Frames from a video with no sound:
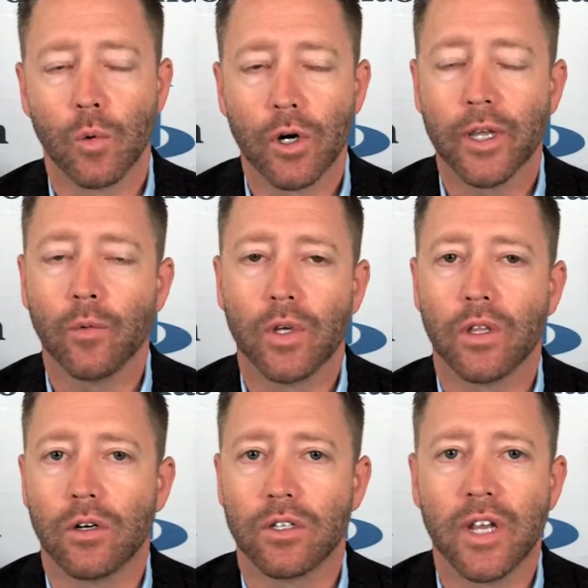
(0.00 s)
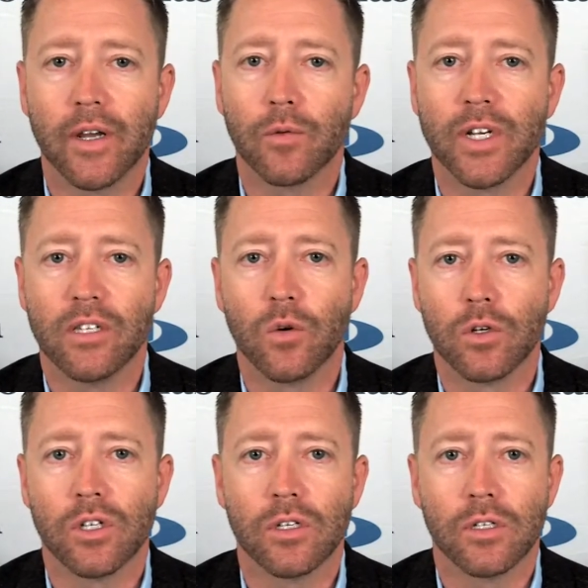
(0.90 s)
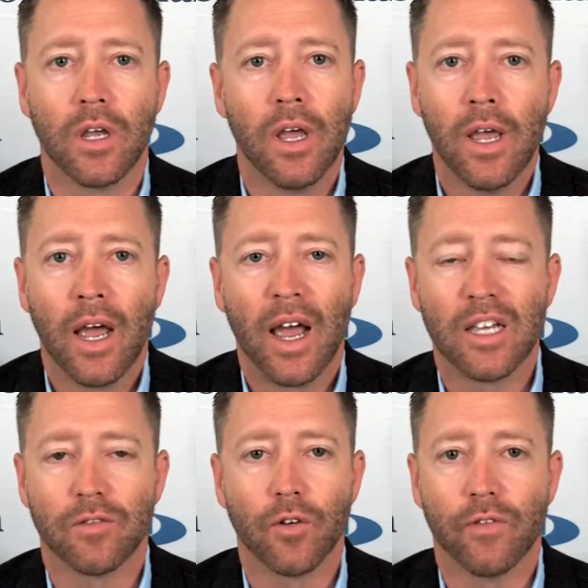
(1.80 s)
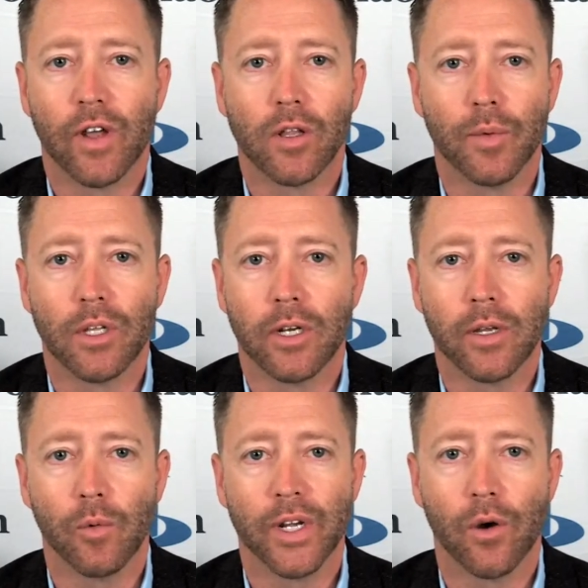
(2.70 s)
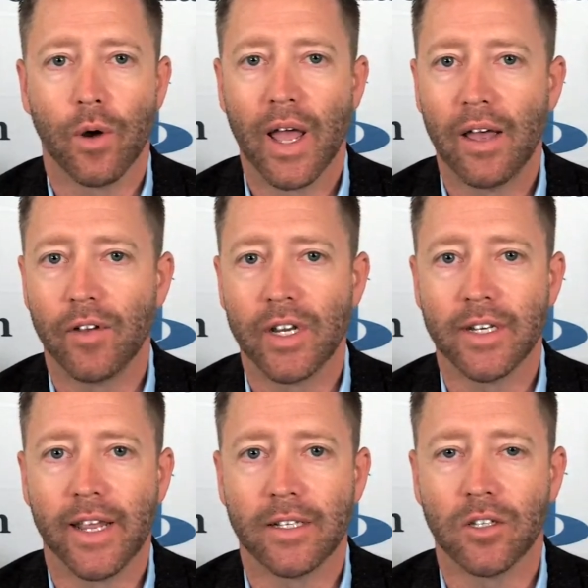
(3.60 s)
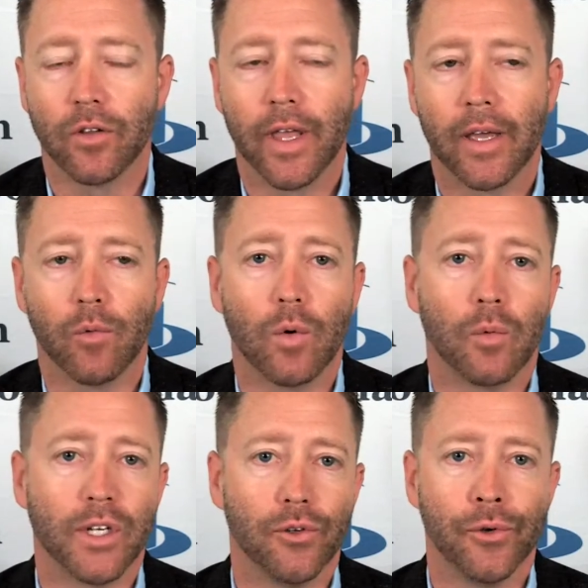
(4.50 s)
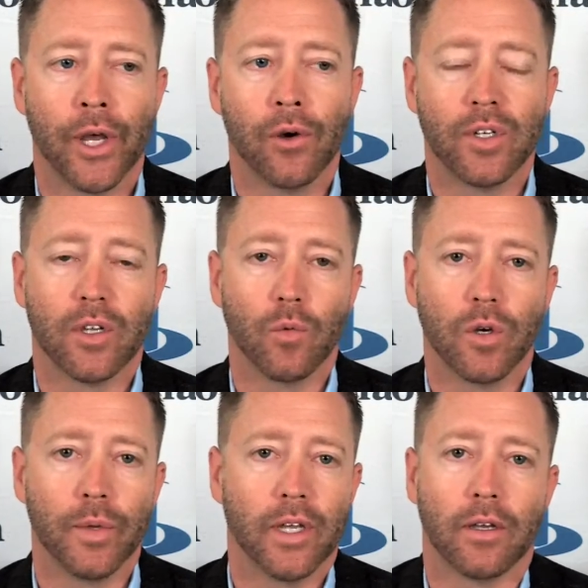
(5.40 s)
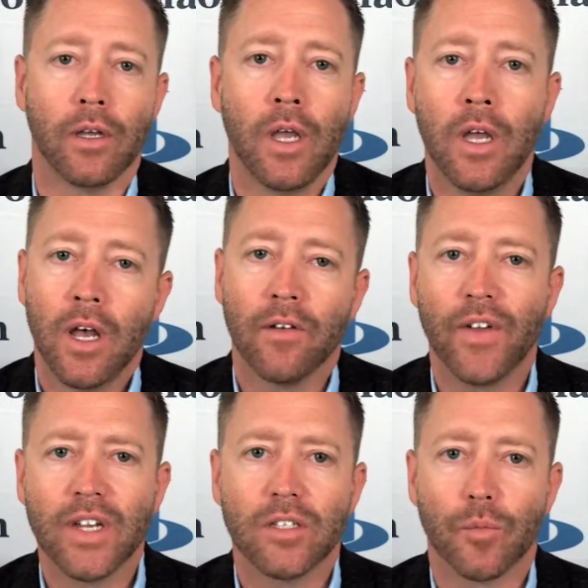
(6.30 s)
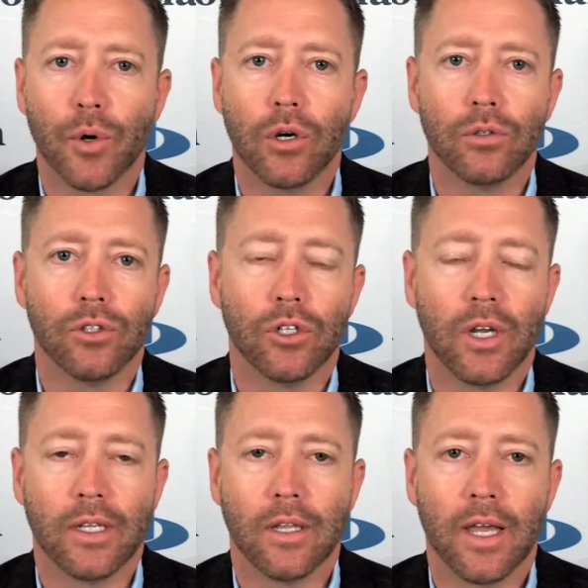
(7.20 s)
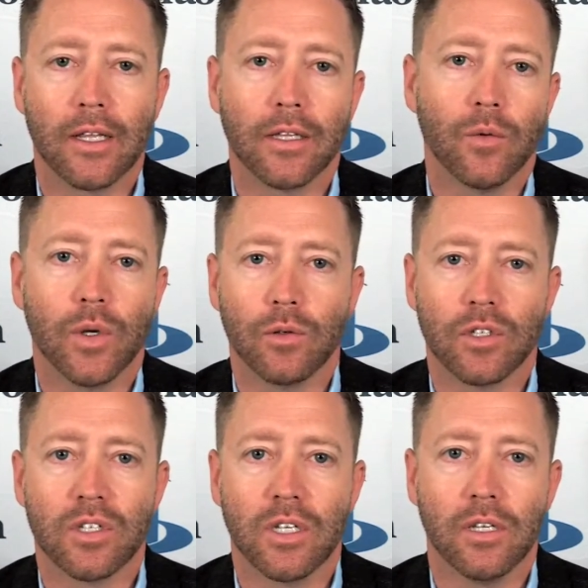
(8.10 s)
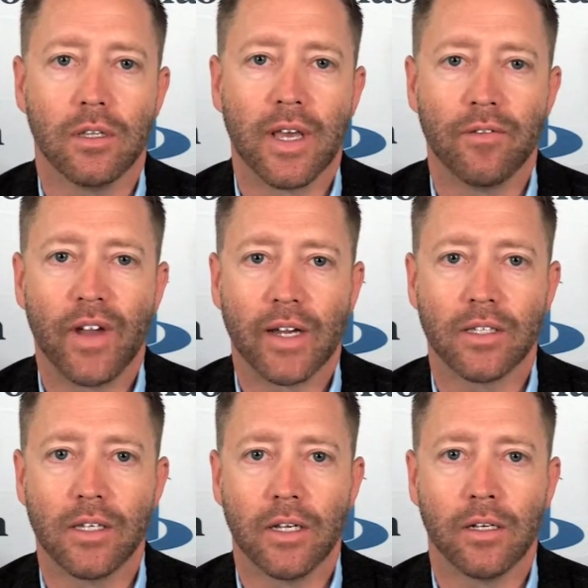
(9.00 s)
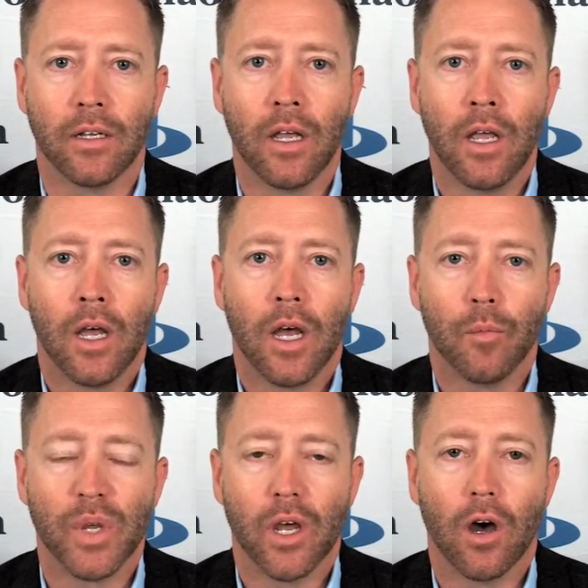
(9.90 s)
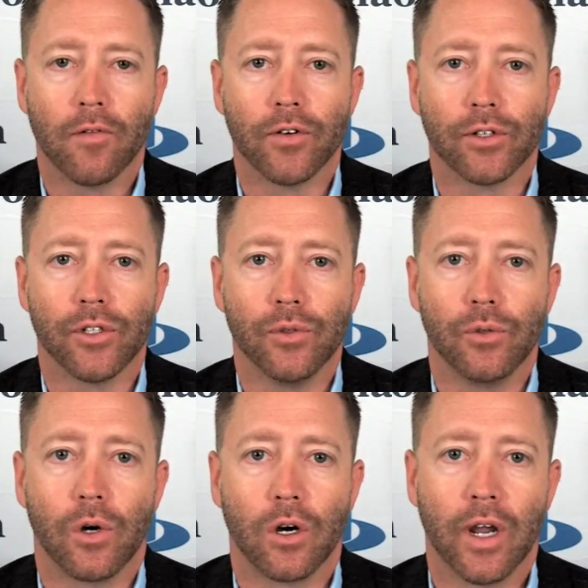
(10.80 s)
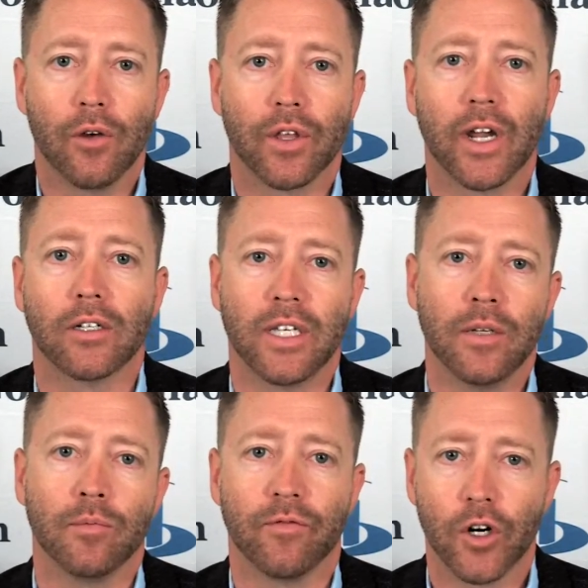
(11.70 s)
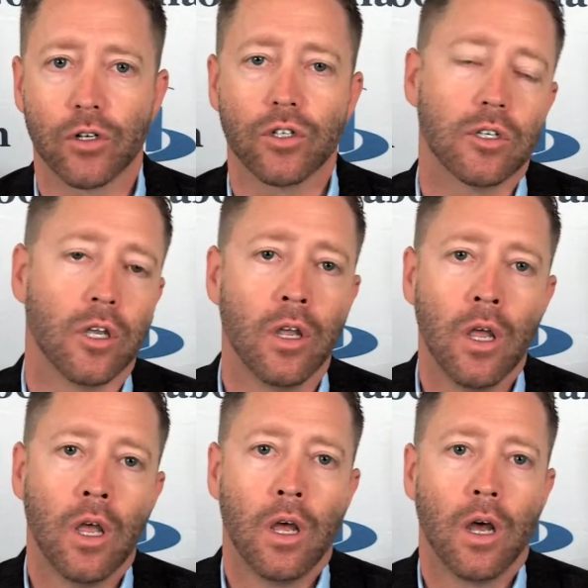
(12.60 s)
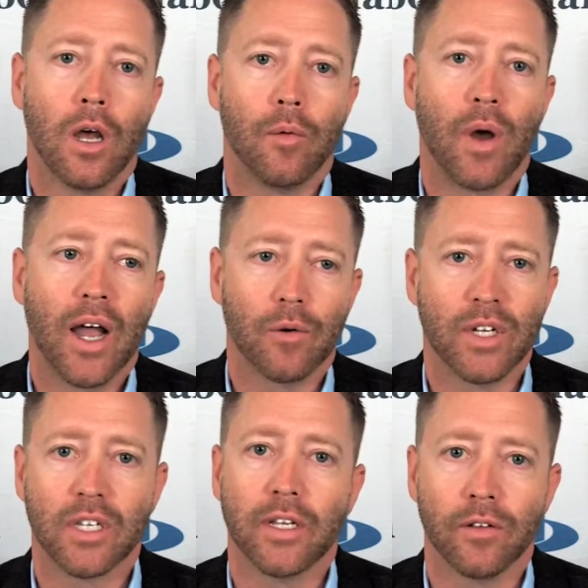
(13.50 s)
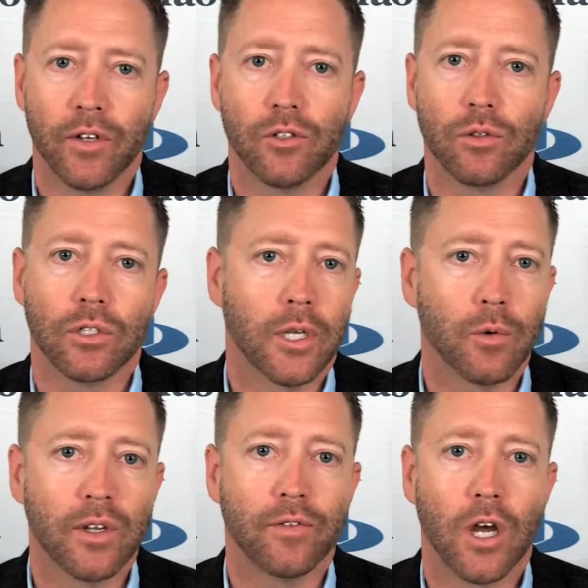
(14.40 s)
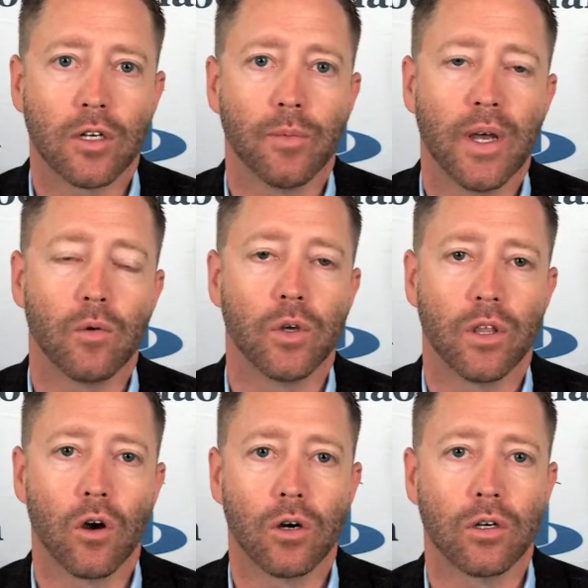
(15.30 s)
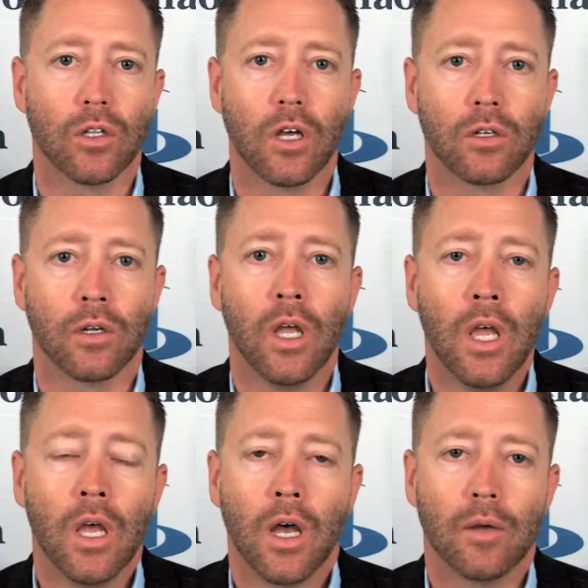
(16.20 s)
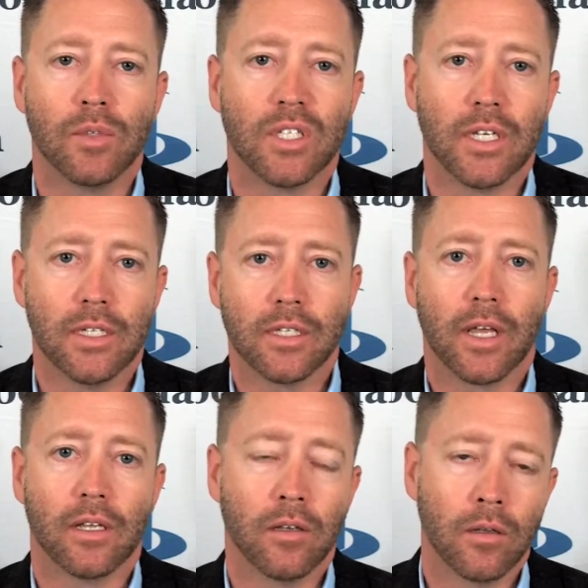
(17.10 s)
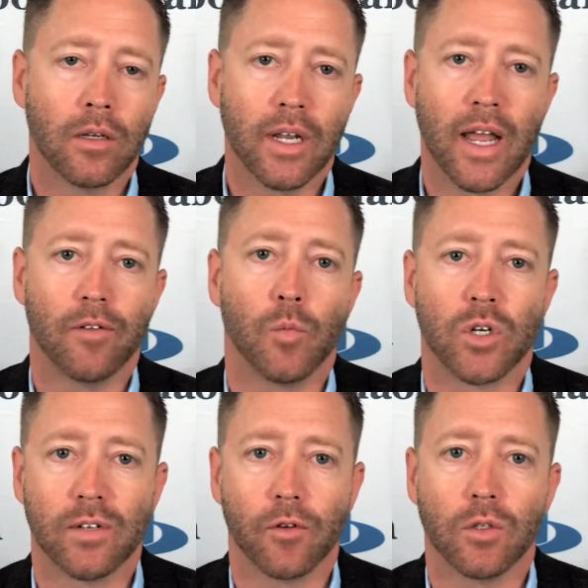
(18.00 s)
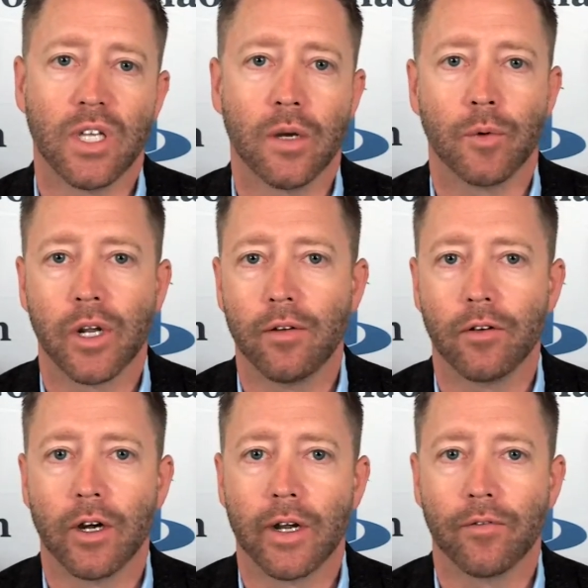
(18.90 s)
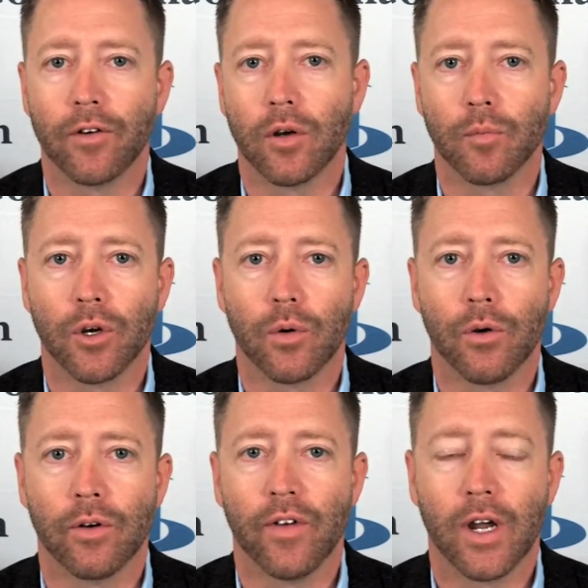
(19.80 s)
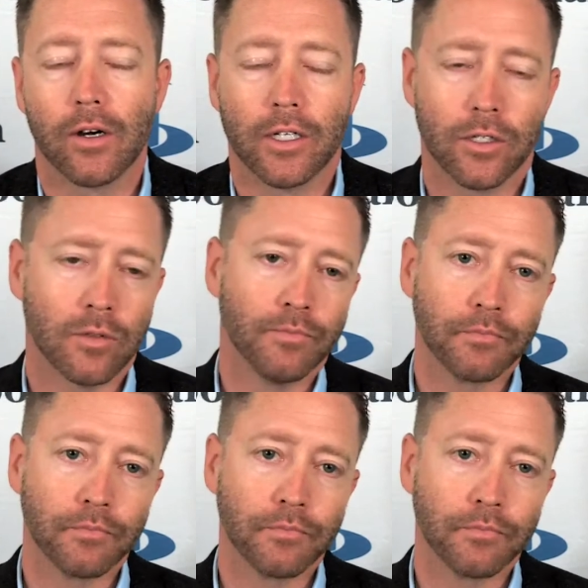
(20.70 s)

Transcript: working with our state resources. As for availability, we don't have any dates on that. What we do know is it will be a phased approach, and likely we will see that vaccine be offered to our healthcare team first. High-risk individuals that we have talked about with heart and lung disease that can have a more difficult time recovering from coronavirus.